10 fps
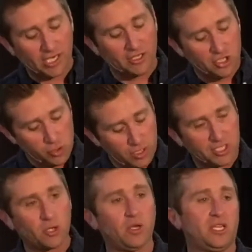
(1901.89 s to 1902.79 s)
And in
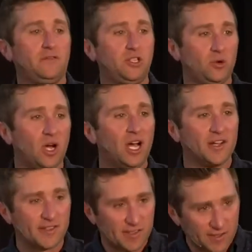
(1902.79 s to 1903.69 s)
doing so, it gives you
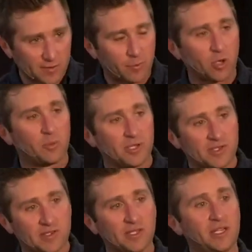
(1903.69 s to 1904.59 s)
a sense of
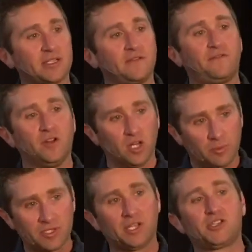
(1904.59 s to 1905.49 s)
purpose. It doesn't fill
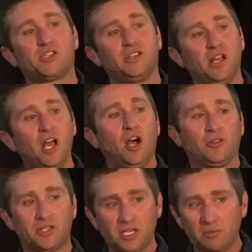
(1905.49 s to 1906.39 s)
a position
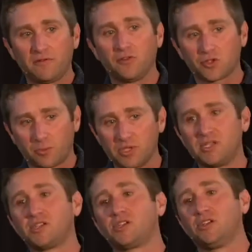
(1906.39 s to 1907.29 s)
on the team. It fills a
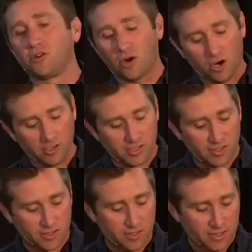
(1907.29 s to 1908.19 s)
position in your
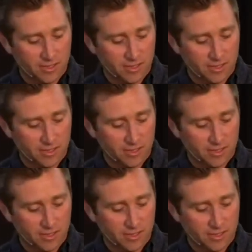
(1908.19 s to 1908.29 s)
hearts.